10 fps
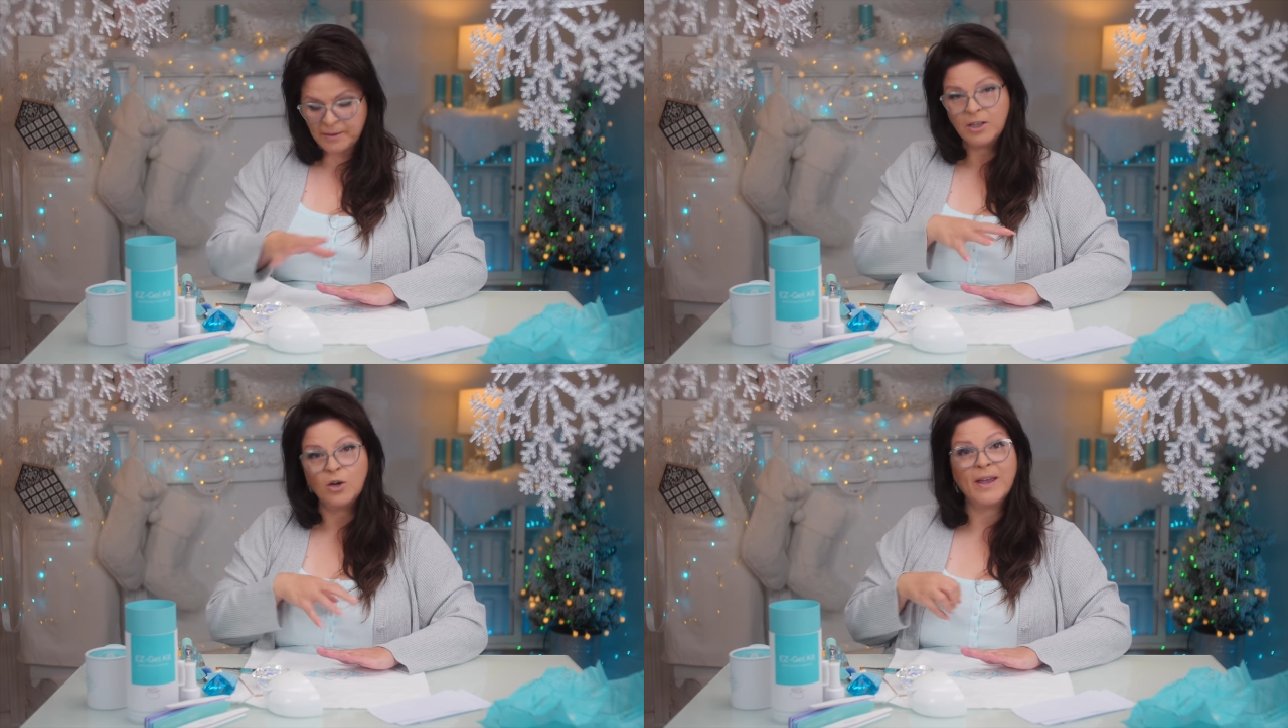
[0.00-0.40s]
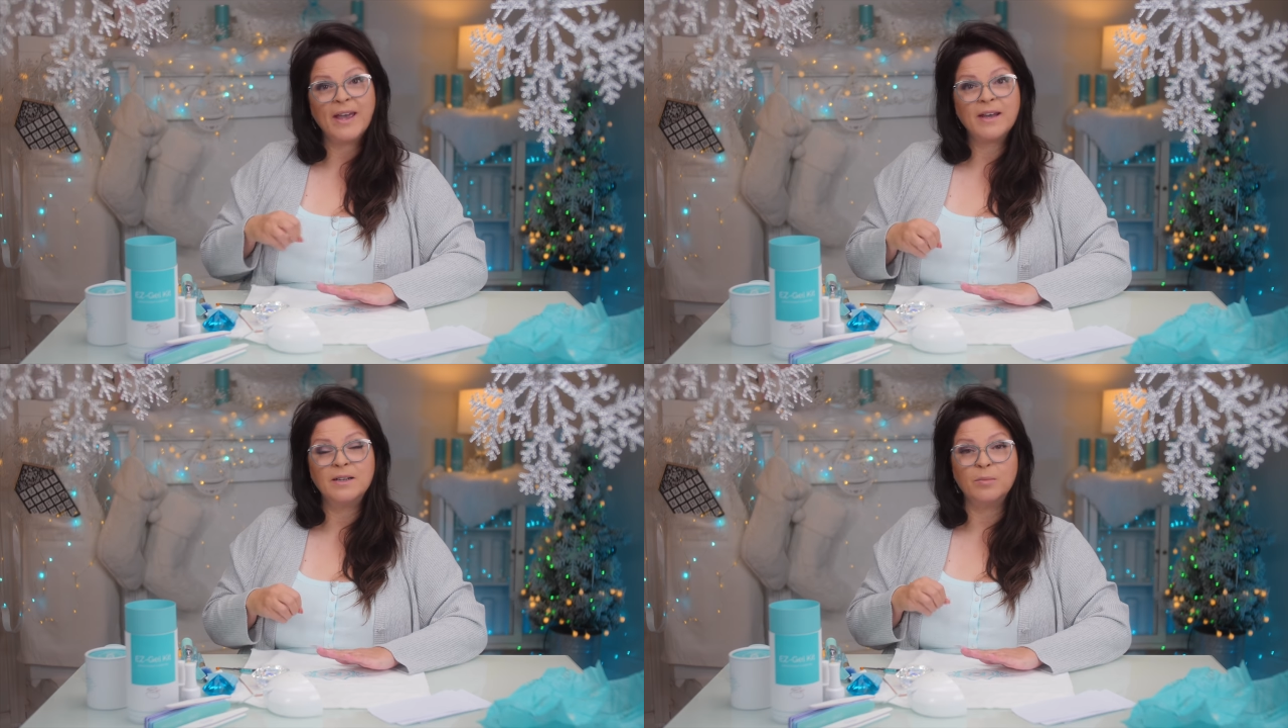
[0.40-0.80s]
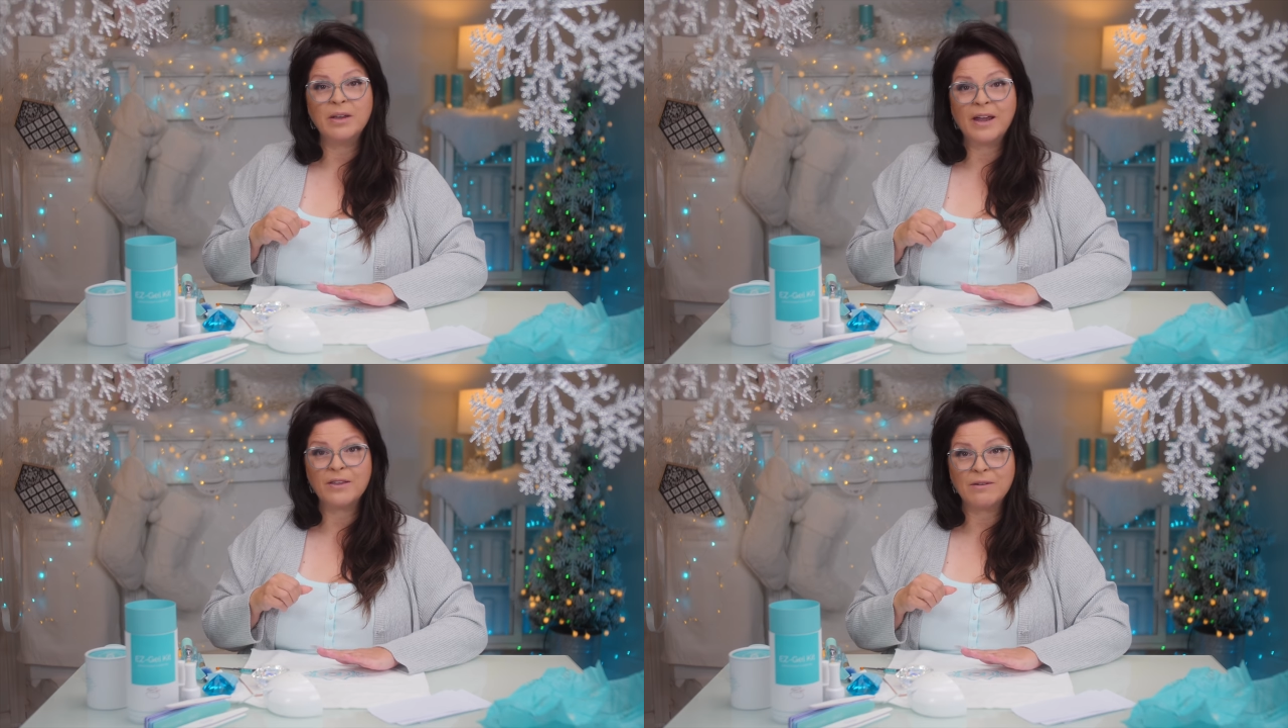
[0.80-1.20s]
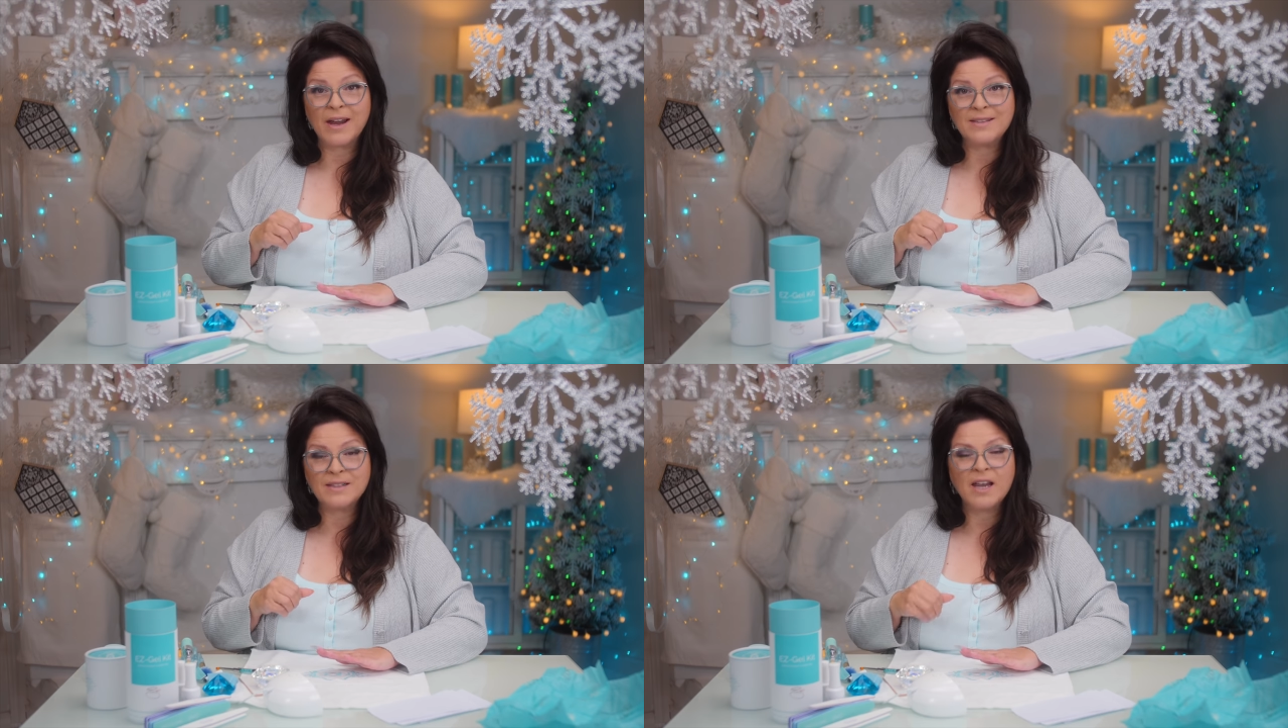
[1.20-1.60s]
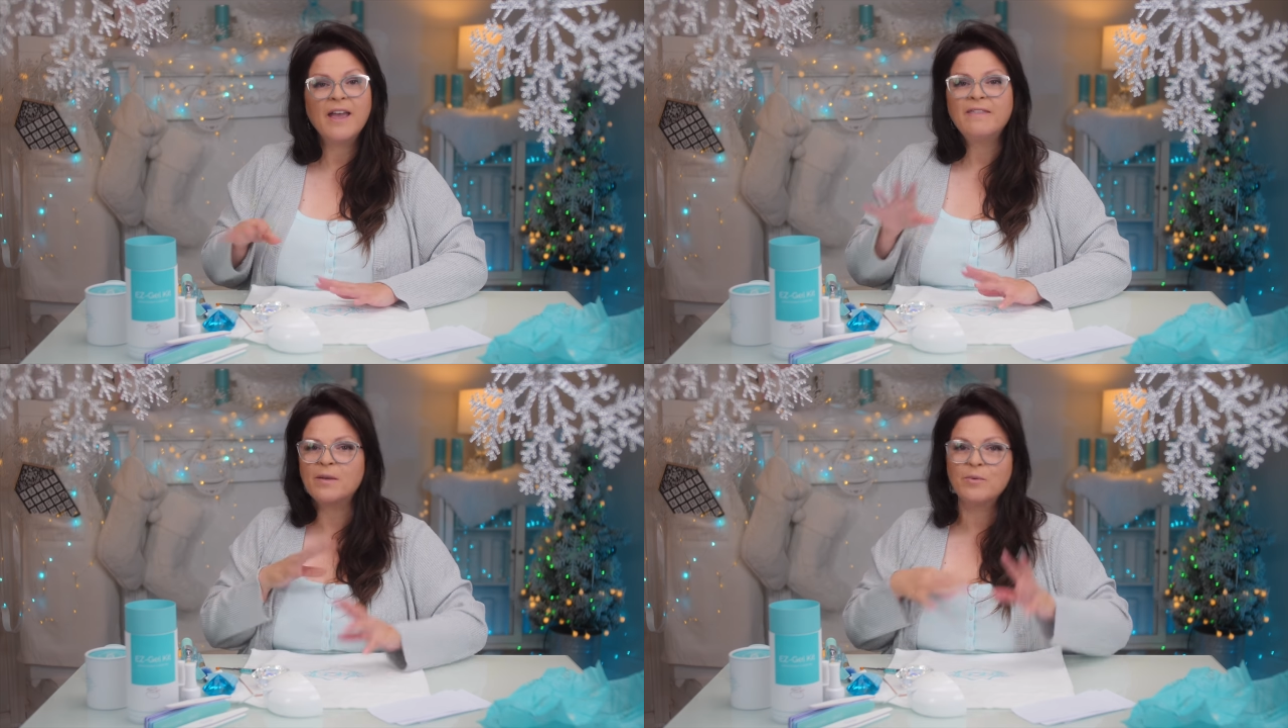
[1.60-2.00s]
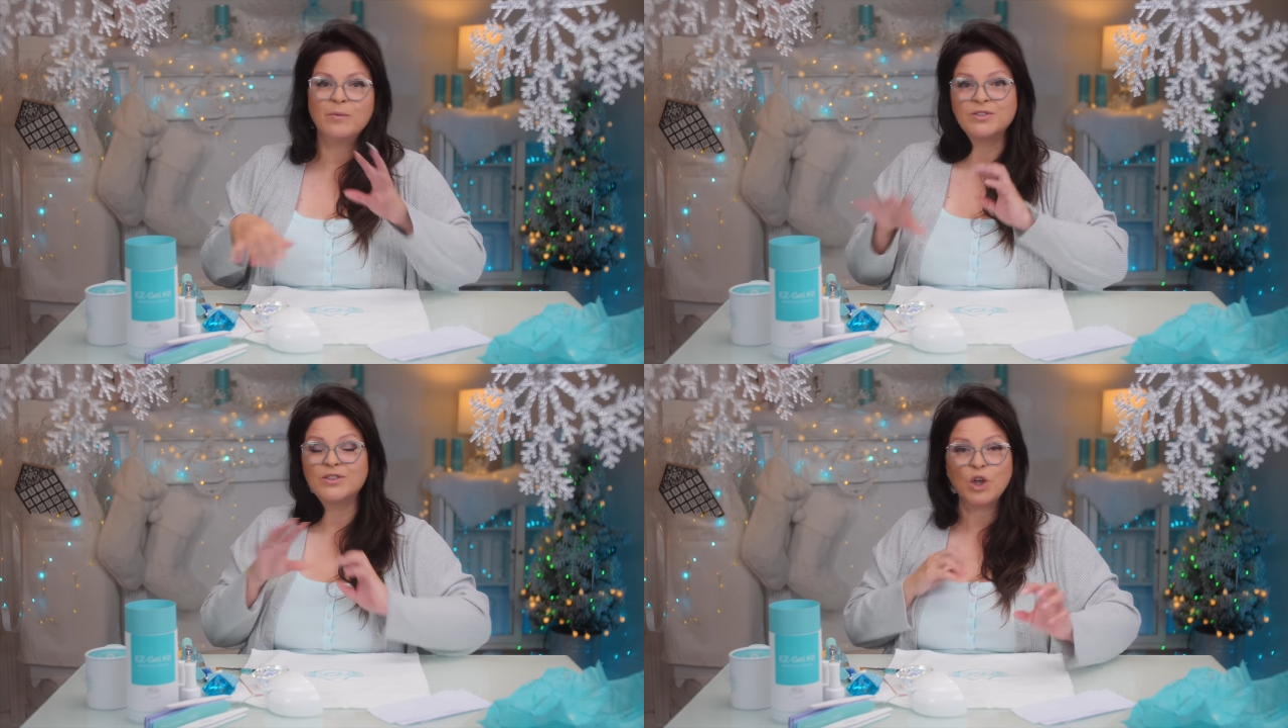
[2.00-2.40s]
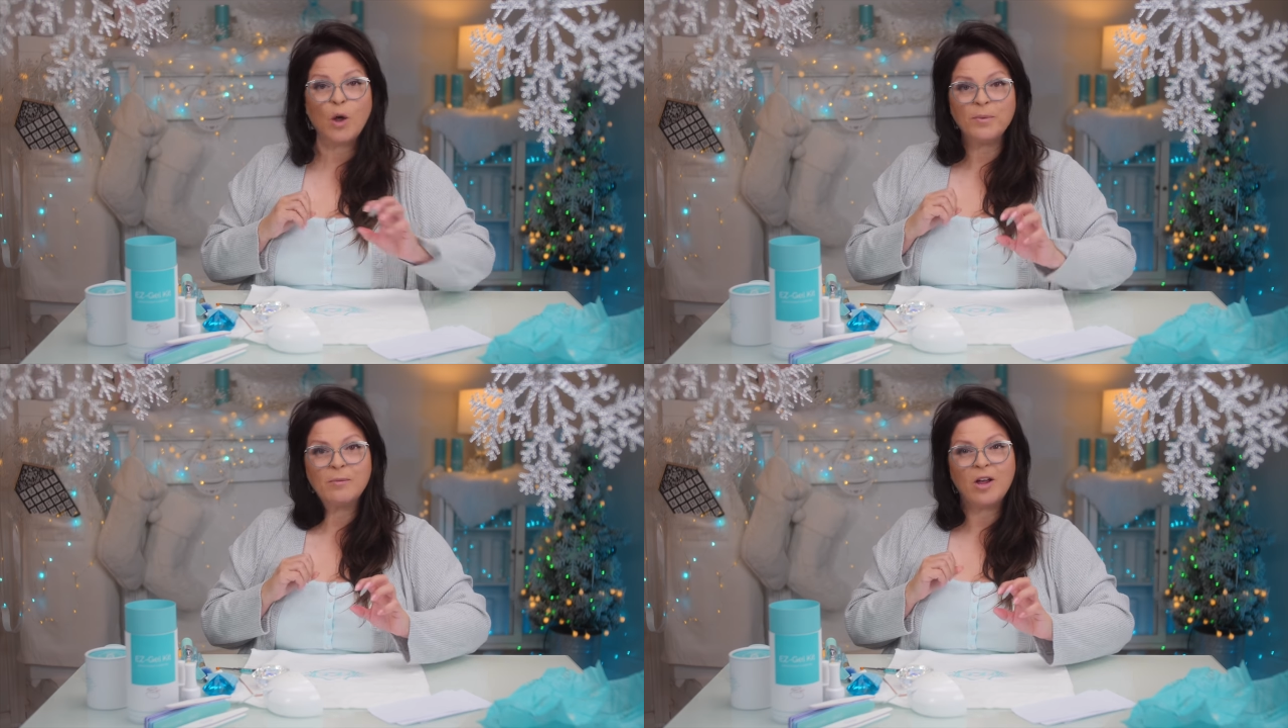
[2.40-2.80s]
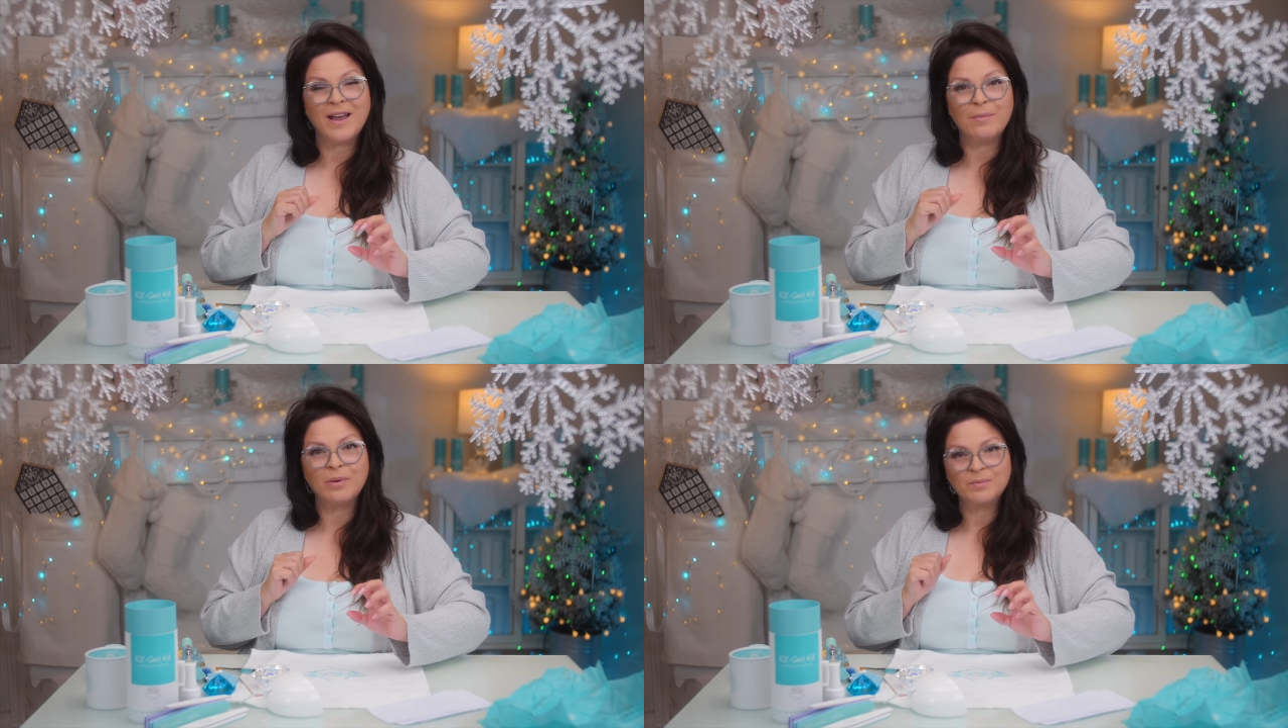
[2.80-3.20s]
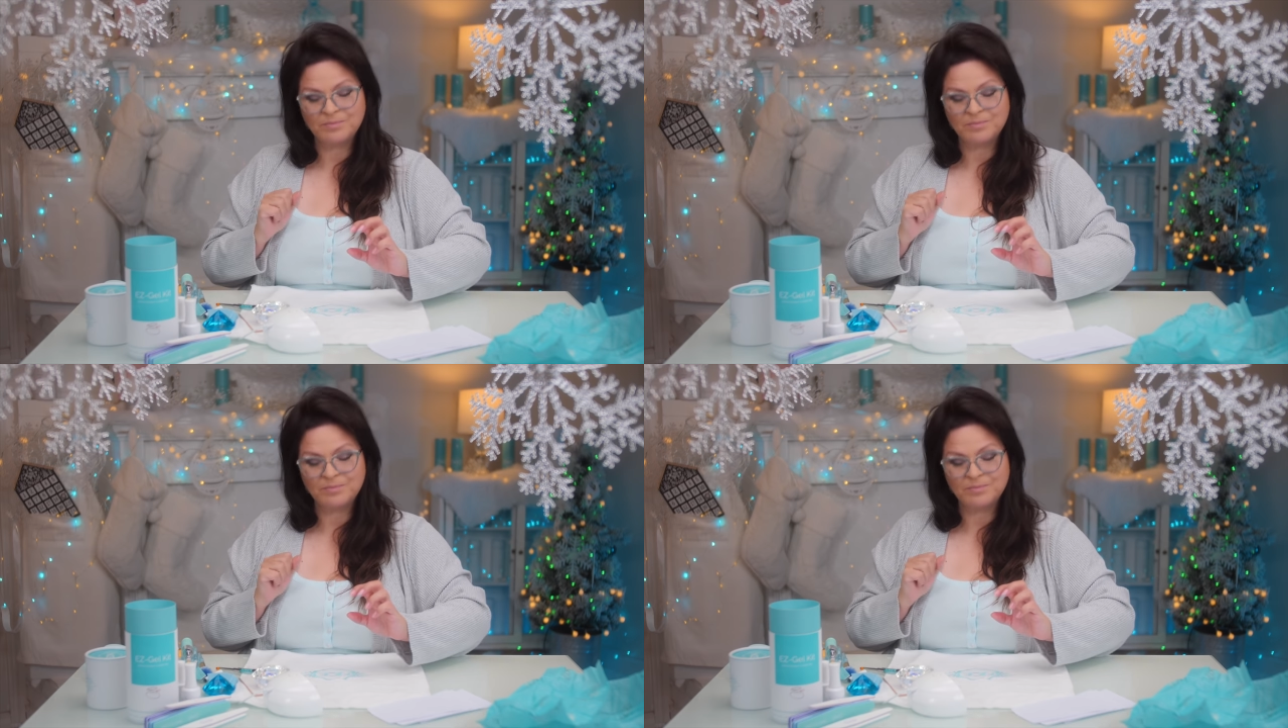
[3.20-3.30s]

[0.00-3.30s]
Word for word: I'm gonna go ahead and apply the rest, then we will sculpt them all up.